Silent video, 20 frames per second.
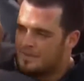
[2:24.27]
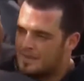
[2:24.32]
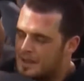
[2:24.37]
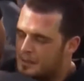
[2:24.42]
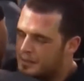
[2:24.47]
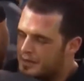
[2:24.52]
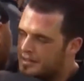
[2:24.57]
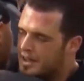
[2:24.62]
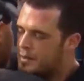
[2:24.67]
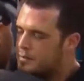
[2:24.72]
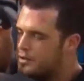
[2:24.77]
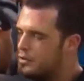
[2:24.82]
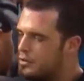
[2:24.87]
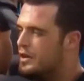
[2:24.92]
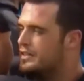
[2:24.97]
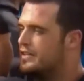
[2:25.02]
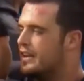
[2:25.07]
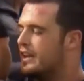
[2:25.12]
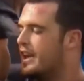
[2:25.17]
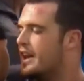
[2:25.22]
Hope your
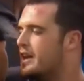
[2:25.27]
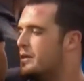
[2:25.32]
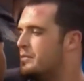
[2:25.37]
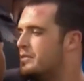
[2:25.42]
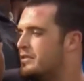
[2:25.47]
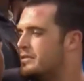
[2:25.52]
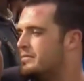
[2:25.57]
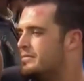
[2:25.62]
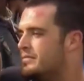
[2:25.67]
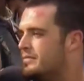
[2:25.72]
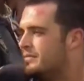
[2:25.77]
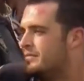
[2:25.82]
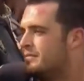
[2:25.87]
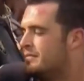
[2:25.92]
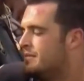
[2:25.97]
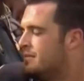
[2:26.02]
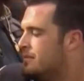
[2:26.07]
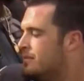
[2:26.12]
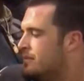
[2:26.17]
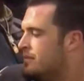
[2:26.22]
sidewalk is happy.
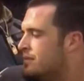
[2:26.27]
I